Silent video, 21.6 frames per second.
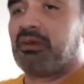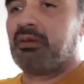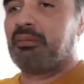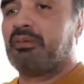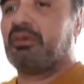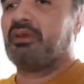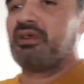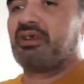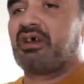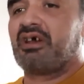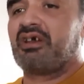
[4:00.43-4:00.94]

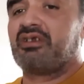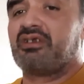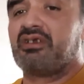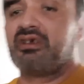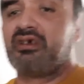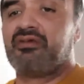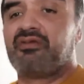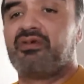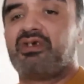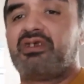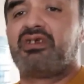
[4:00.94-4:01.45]
people an
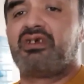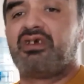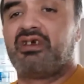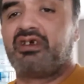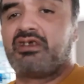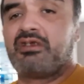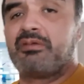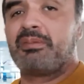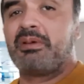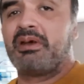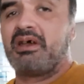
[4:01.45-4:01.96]
idea of what to
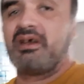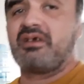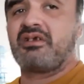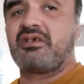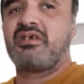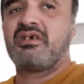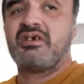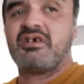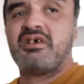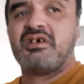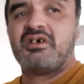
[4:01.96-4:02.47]

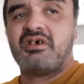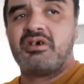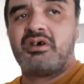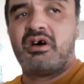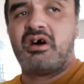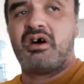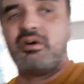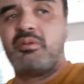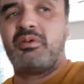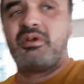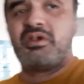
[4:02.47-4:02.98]
expect
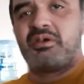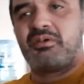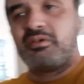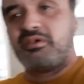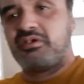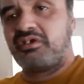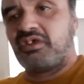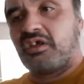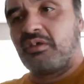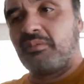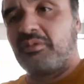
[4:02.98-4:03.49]
uh, when it
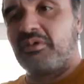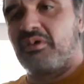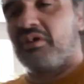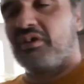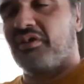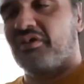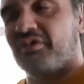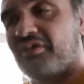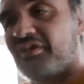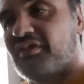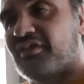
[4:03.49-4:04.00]
would debut
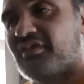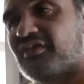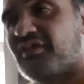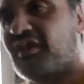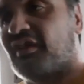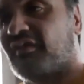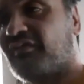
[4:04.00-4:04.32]
on the Disney